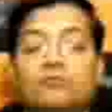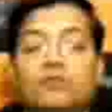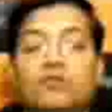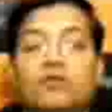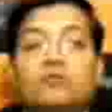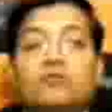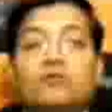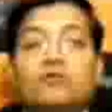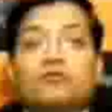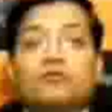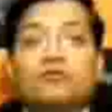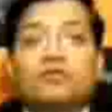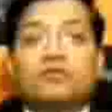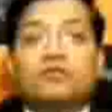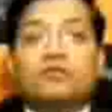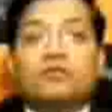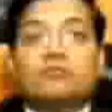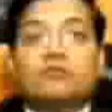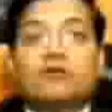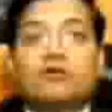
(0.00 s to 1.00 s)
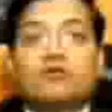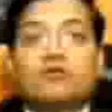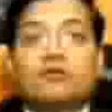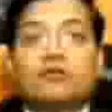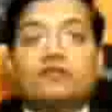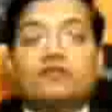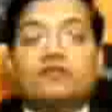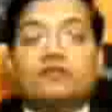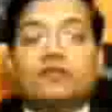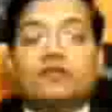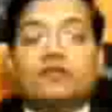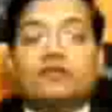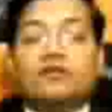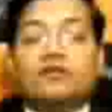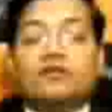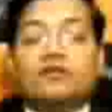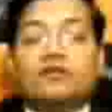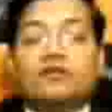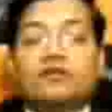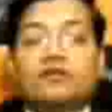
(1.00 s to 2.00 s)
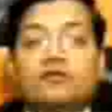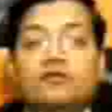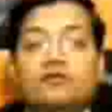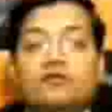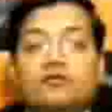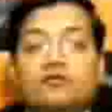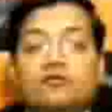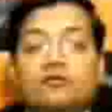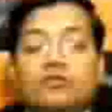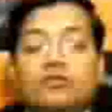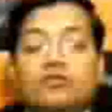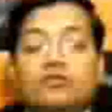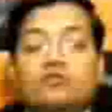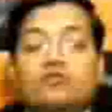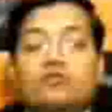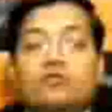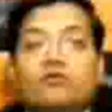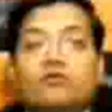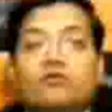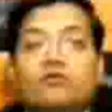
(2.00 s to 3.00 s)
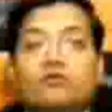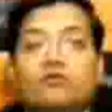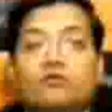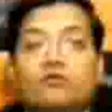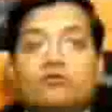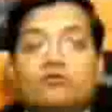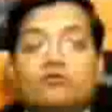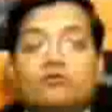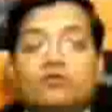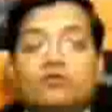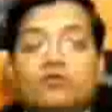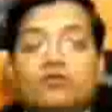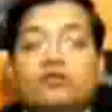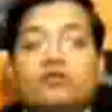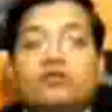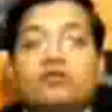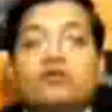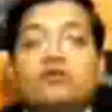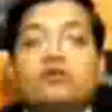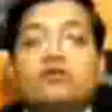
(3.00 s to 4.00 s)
pre-provisioning profits figure growth is what you are going to see.